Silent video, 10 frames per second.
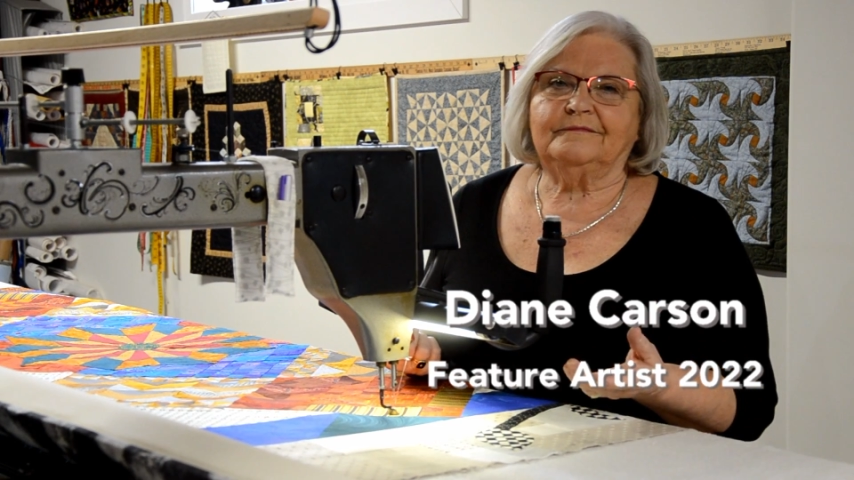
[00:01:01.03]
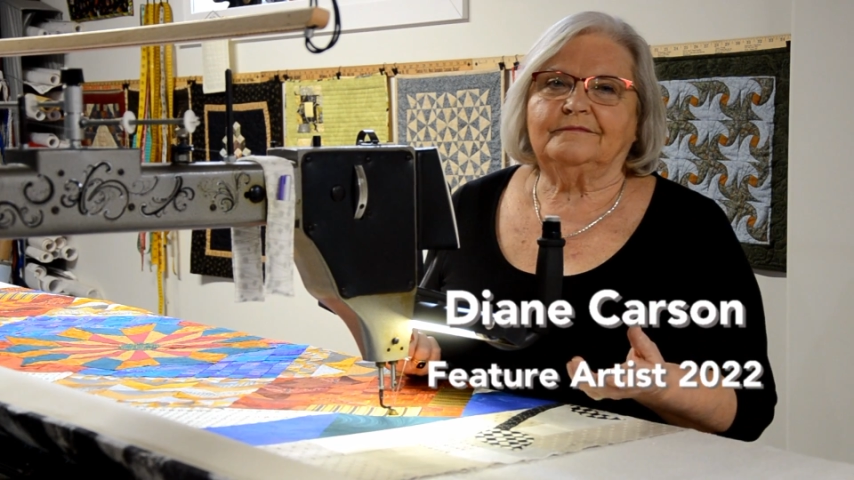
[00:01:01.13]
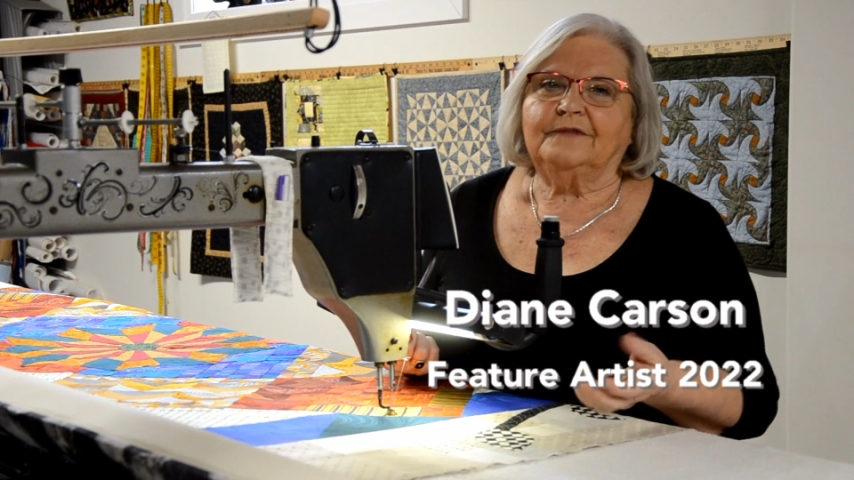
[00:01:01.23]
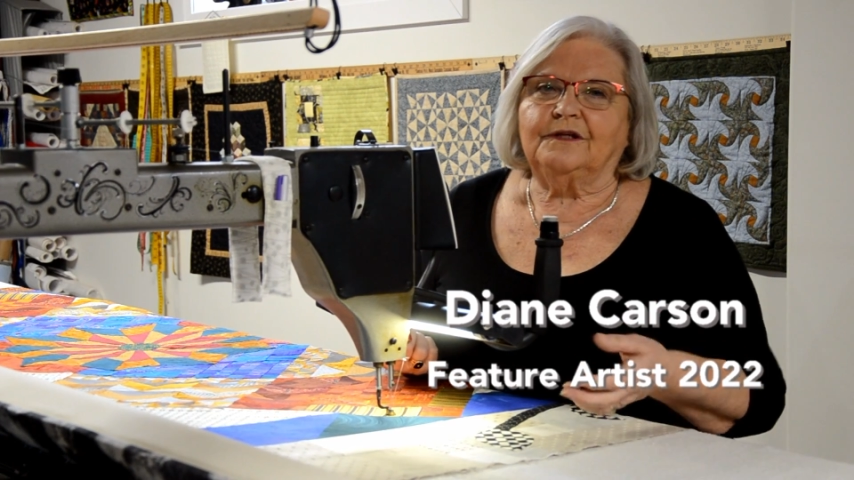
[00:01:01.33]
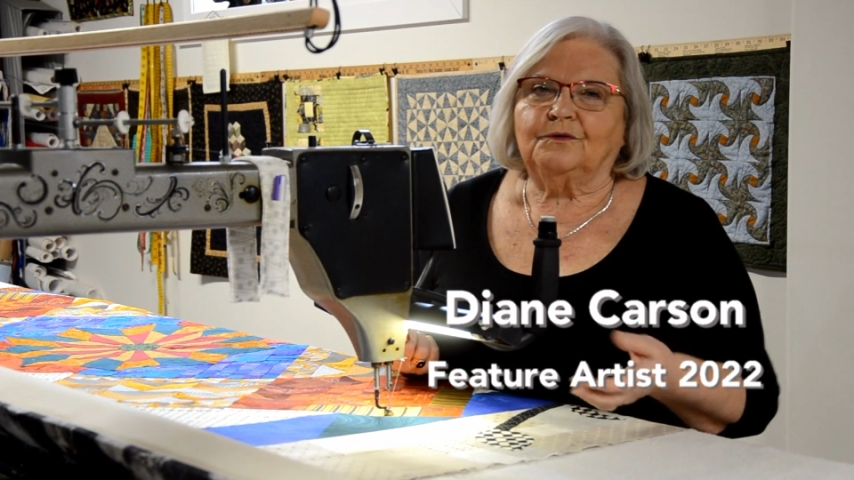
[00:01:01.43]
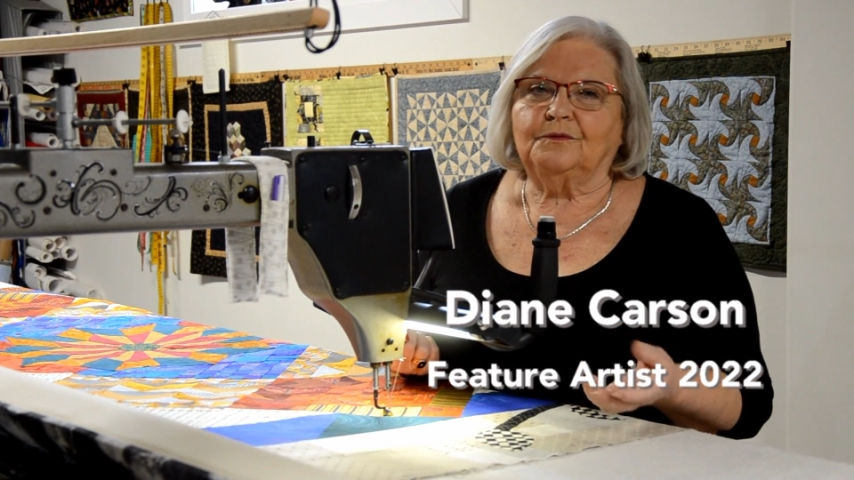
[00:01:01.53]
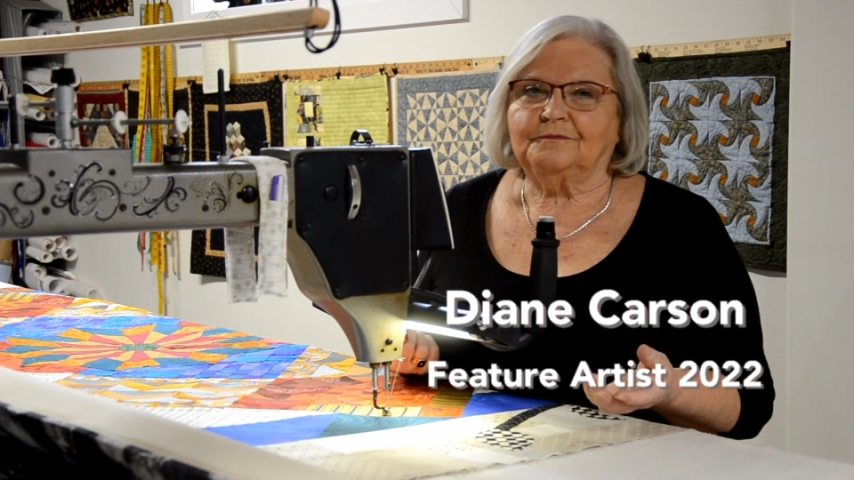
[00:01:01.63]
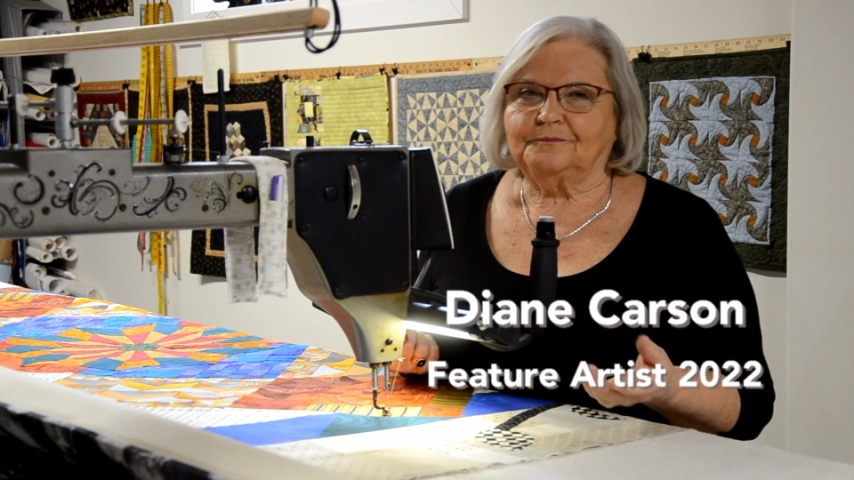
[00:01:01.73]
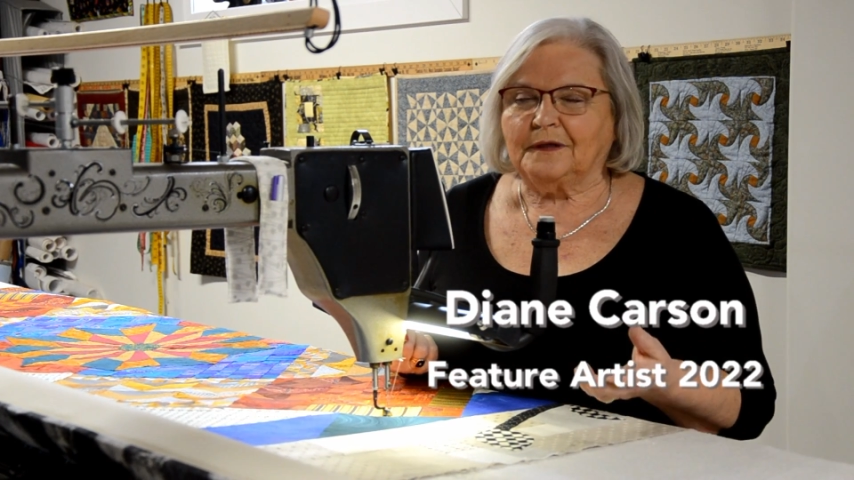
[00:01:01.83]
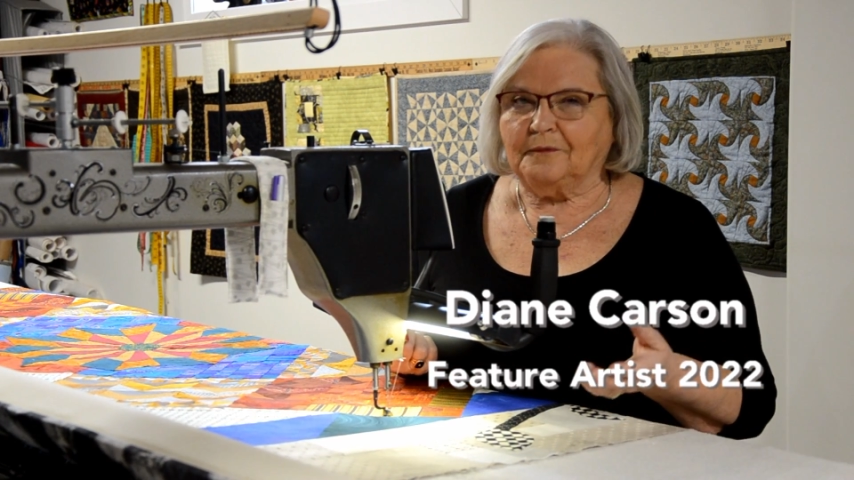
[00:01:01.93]
you know,
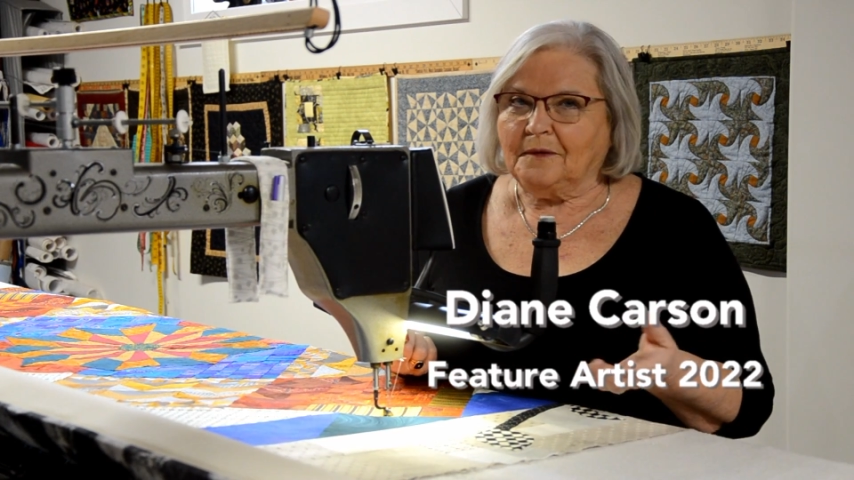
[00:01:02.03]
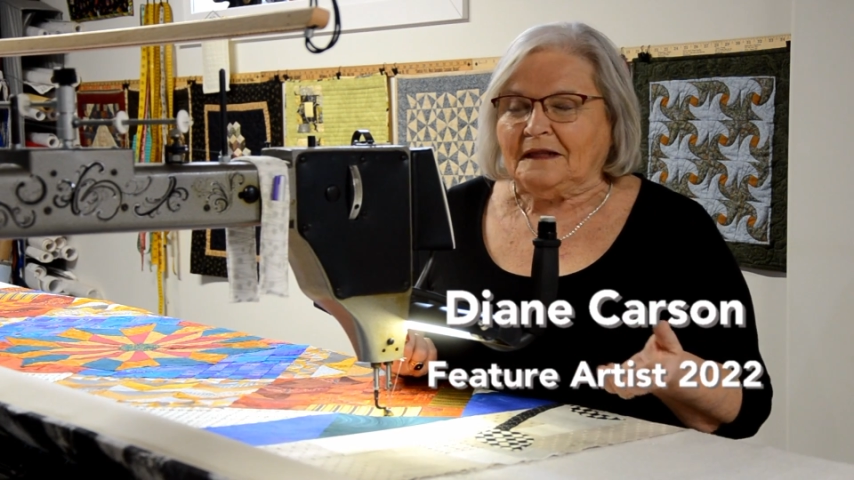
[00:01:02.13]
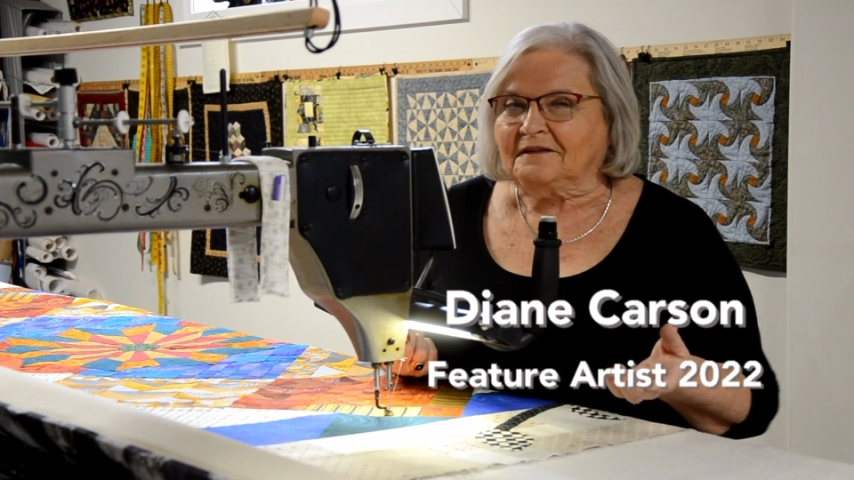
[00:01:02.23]
a month